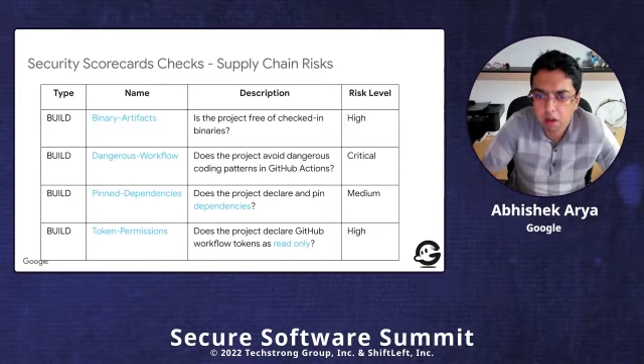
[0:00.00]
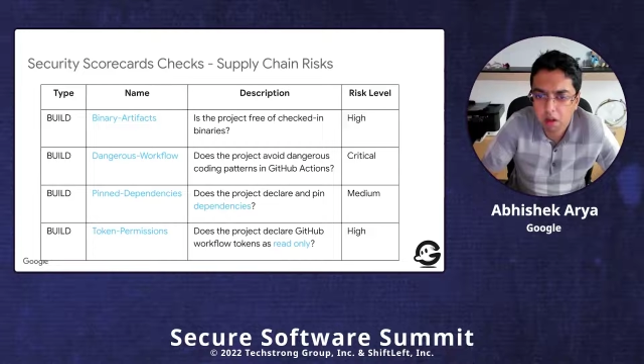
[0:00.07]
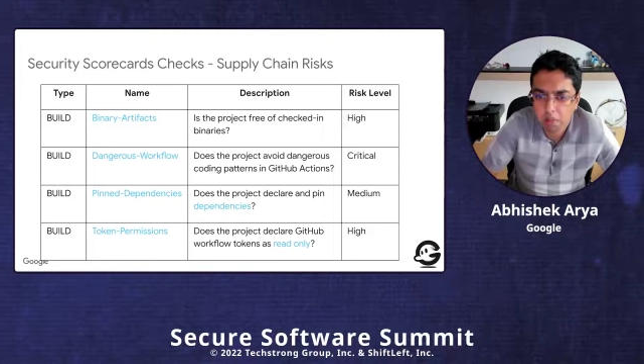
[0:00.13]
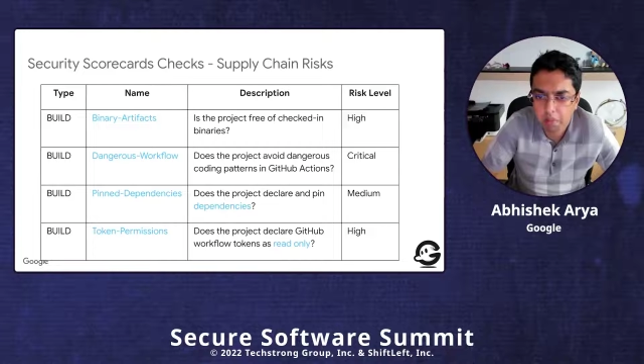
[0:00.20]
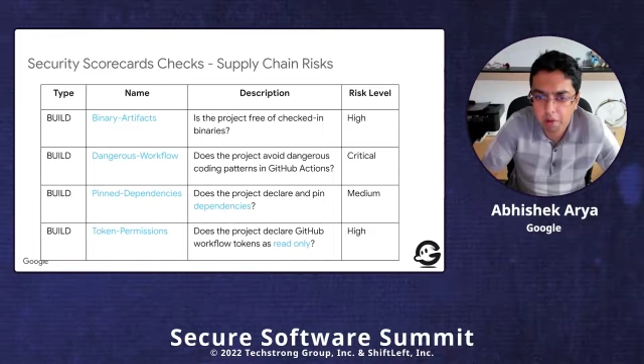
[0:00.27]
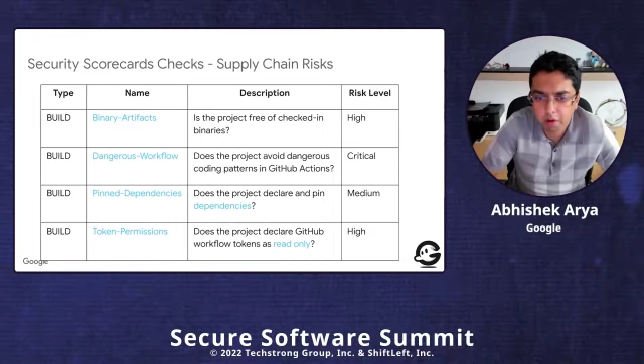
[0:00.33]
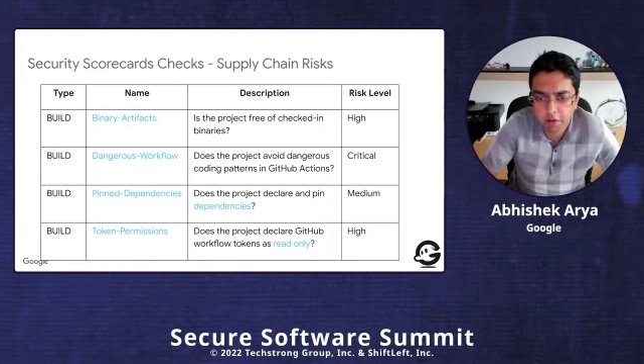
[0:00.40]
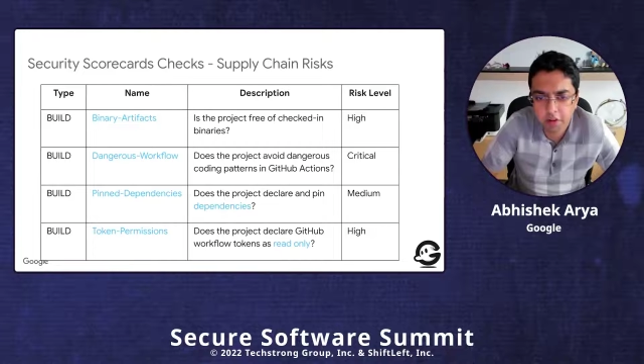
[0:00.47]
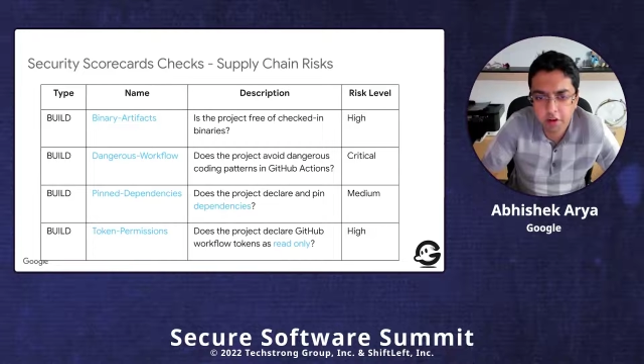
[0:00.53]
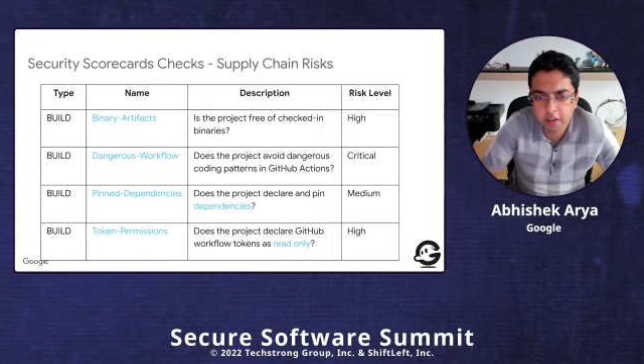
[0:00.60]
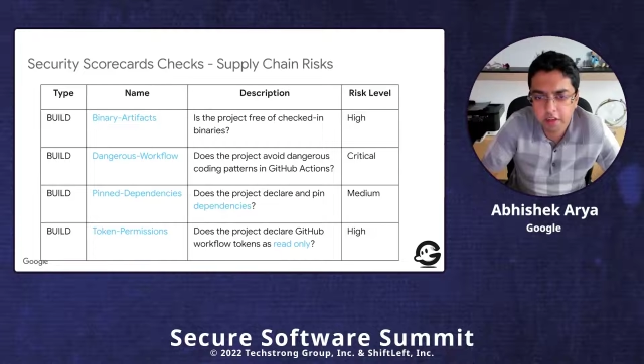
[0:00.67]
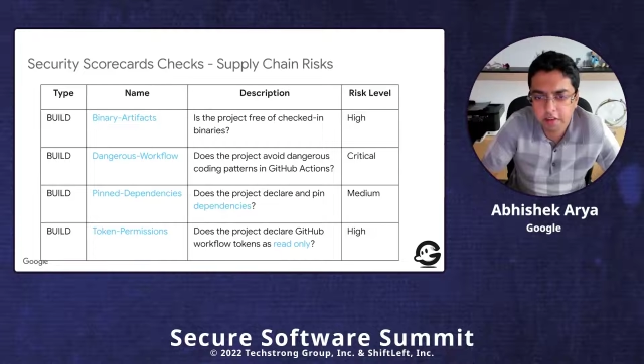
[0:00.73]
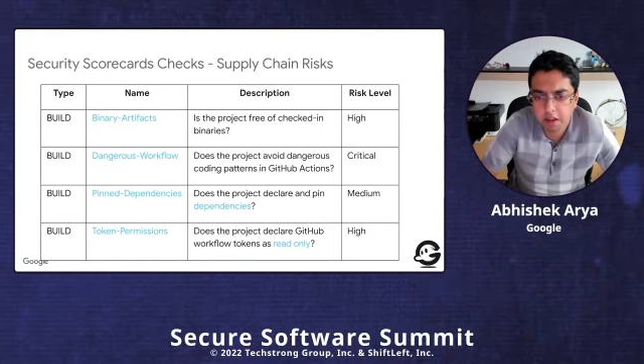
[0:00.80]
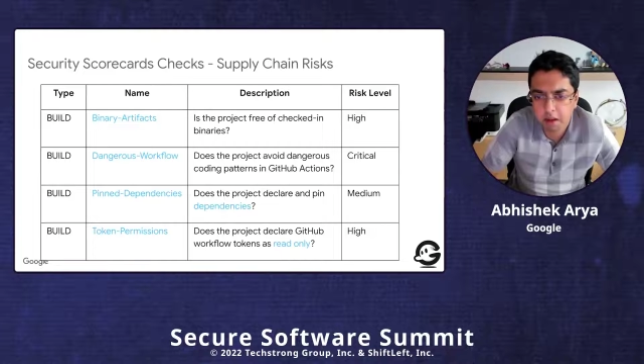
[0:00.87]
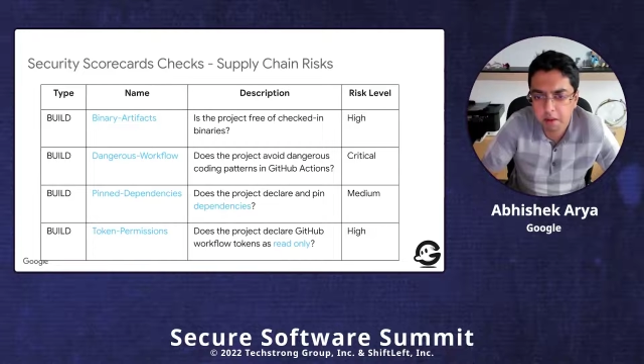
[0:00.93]
A
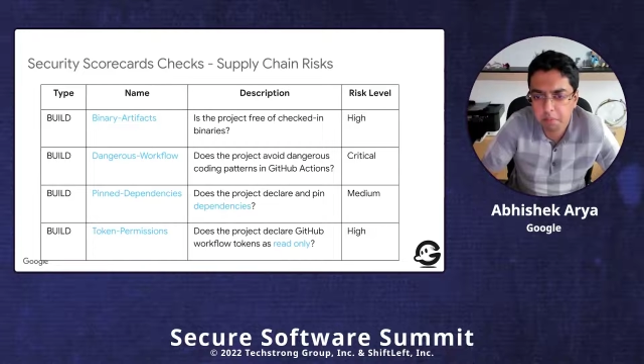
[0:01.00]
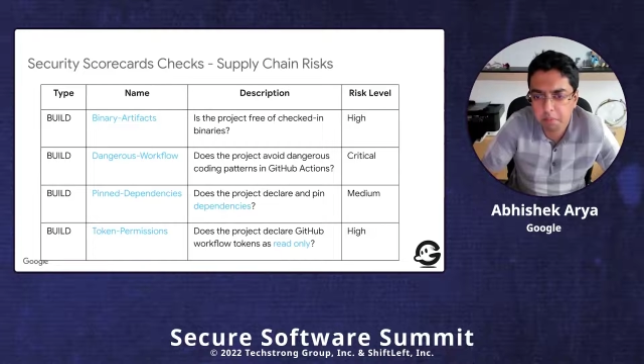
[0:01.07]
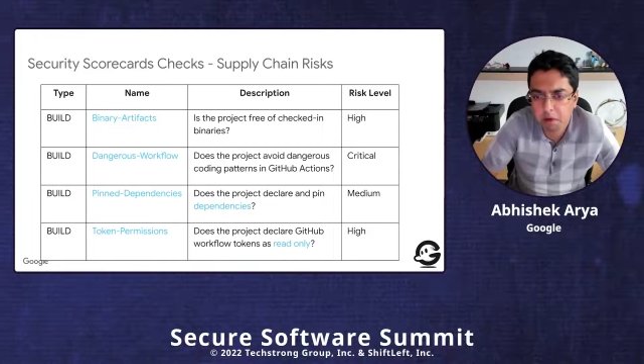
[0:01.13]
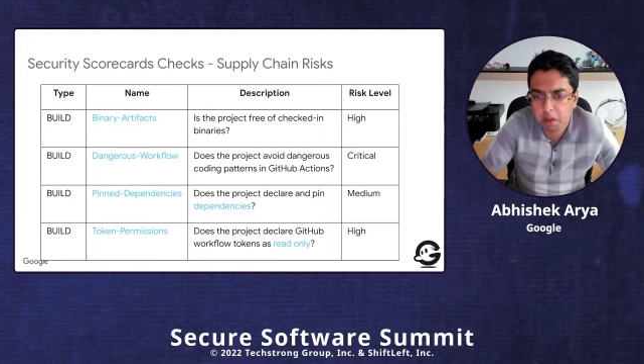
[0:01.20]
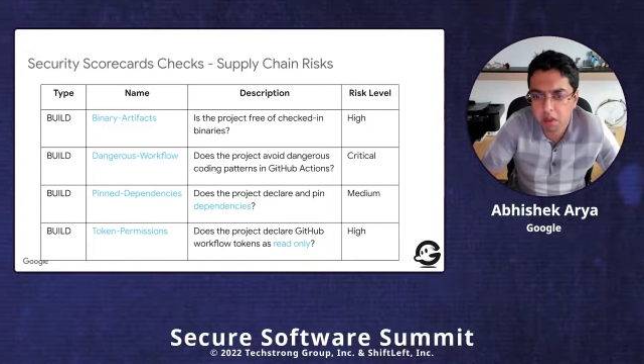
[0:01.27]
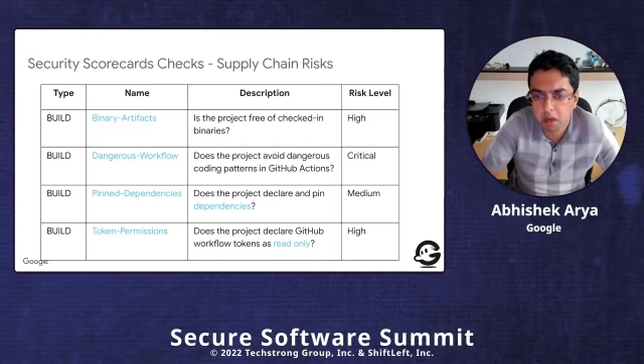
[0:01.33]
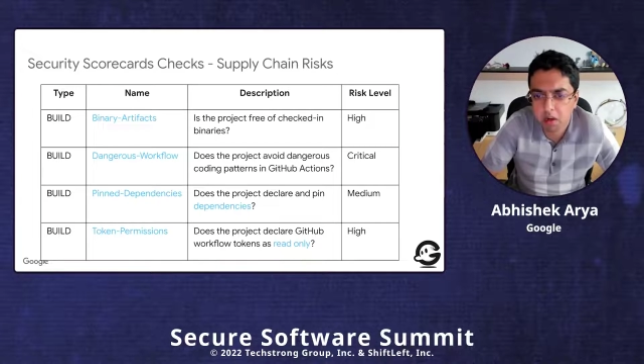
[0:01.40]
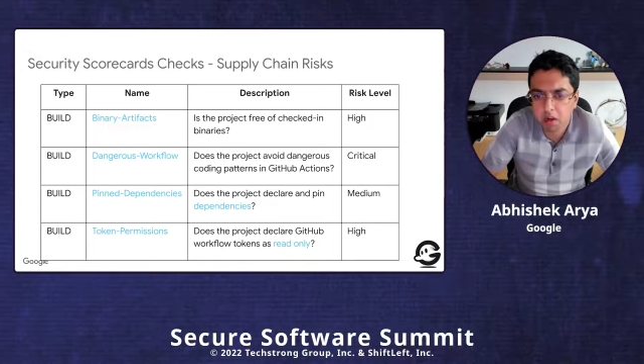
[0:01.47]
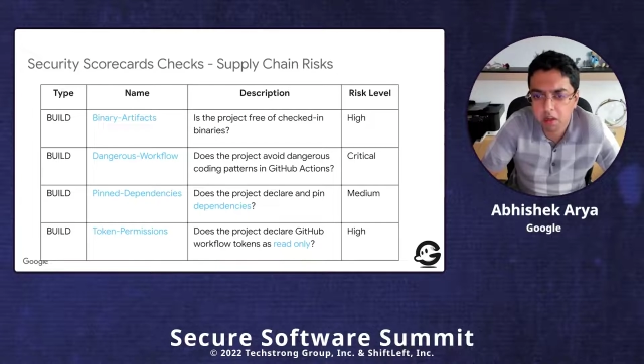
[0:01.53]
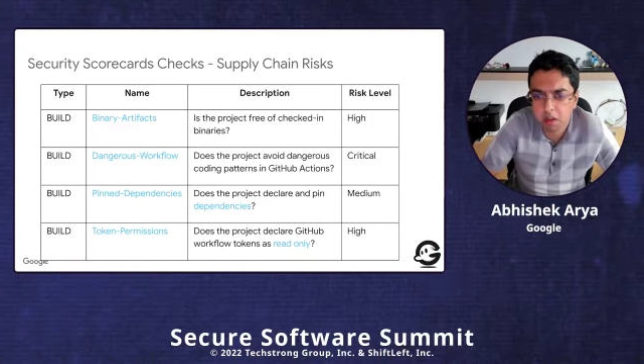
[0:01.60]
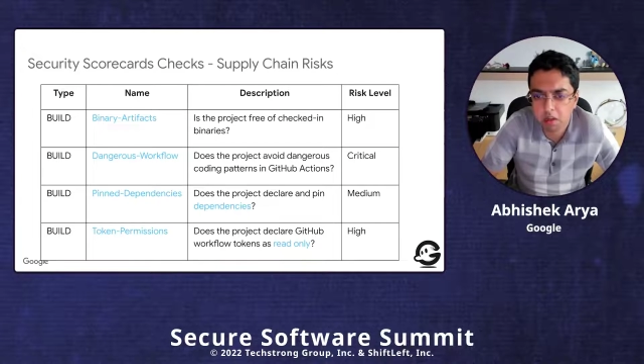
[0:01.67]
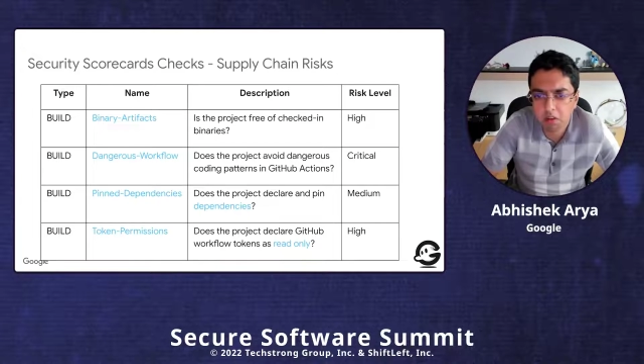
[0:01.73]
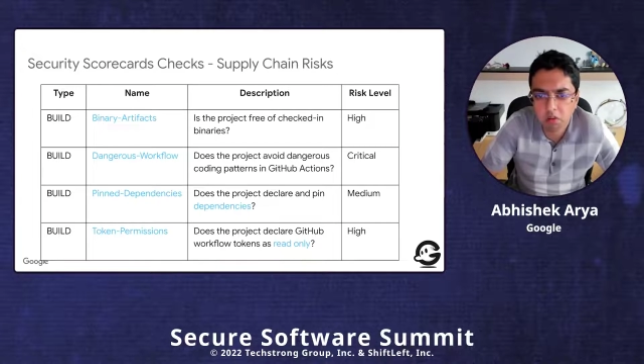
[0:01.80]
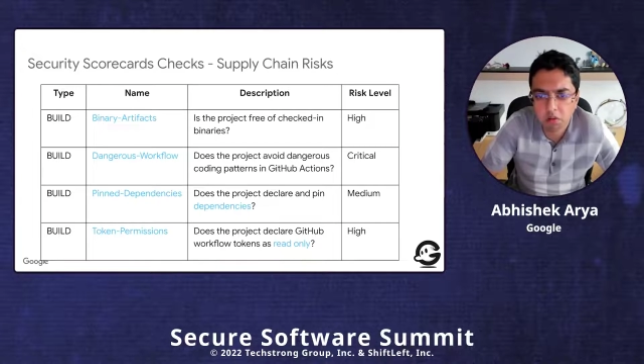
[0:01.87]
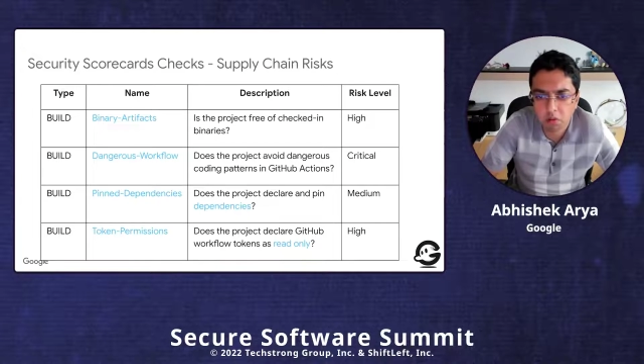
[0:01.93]
perfect example here
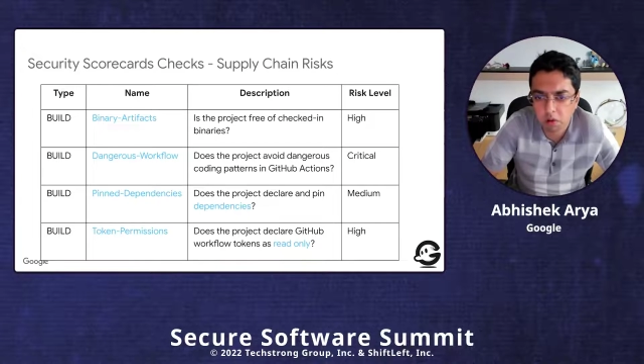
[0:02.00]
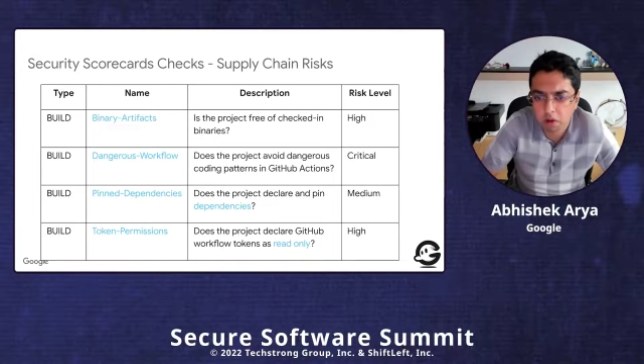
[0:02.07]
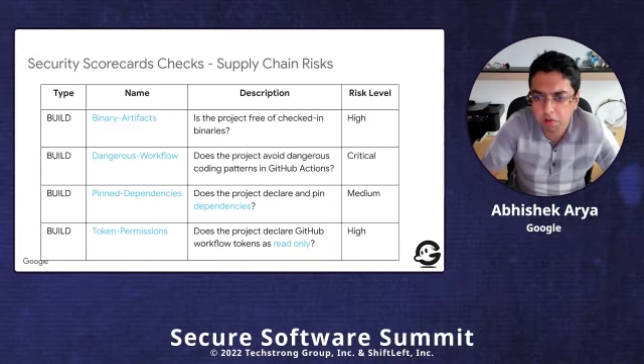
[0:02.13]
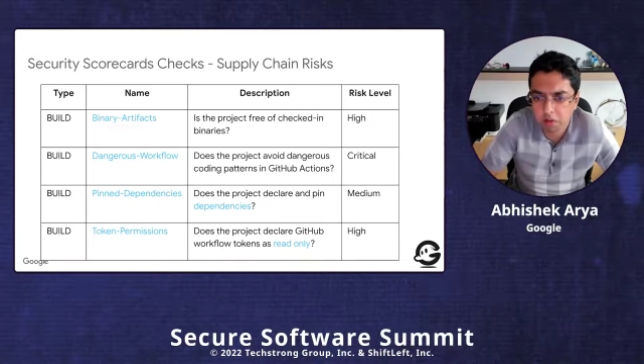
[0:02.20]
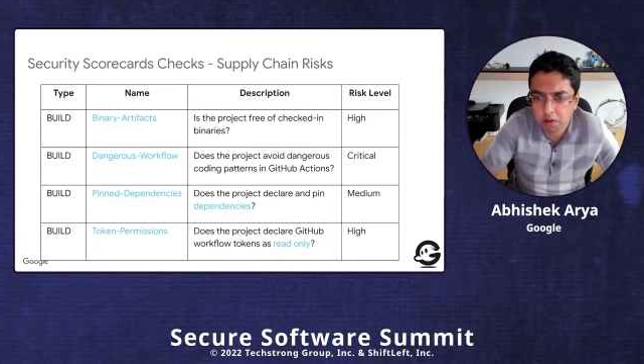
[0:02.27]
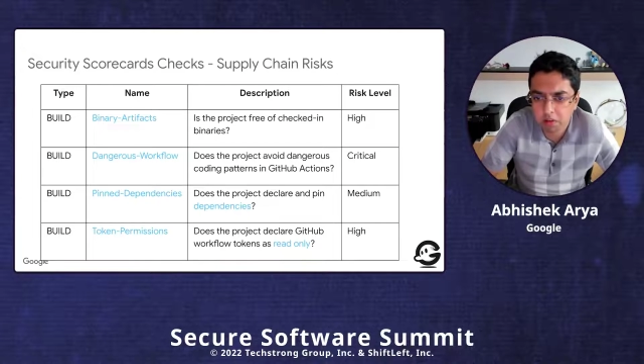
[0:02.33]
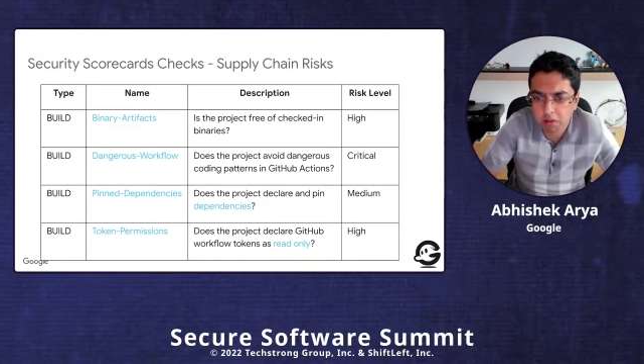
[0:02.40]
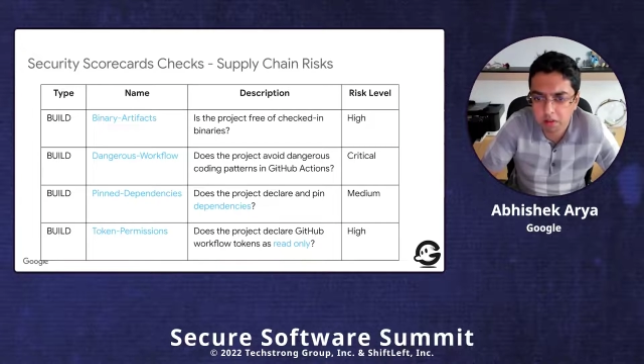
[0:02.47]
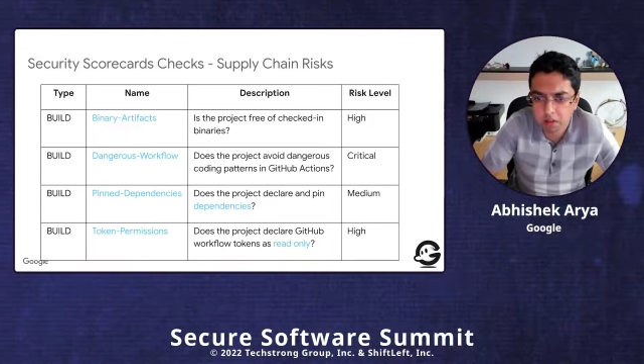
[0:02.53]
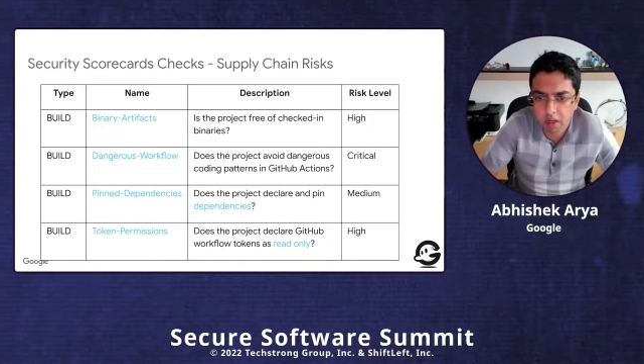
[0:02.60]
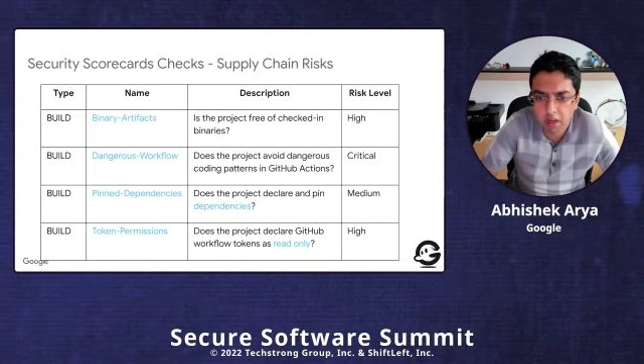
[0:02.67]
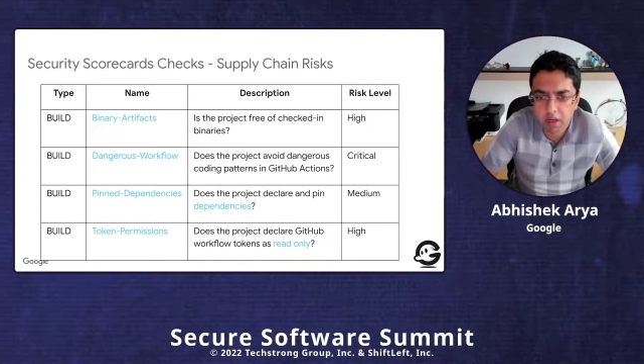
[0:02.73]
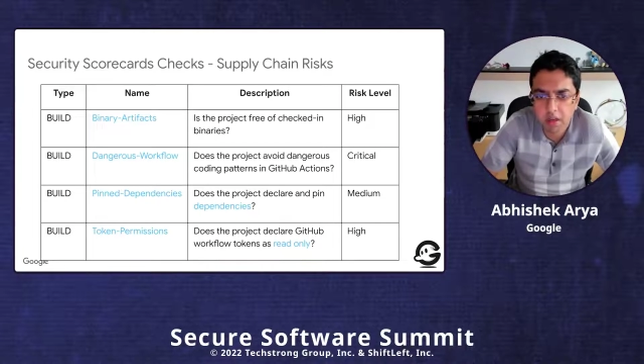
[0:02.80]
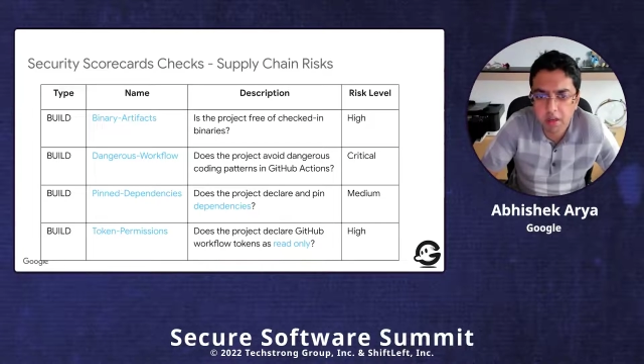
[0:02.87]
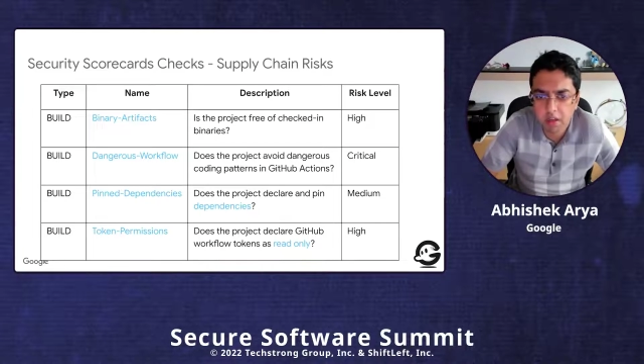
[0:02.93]
is SolarWinds
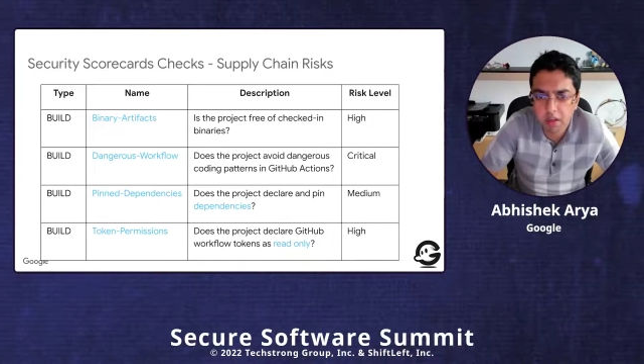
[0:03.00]
attack.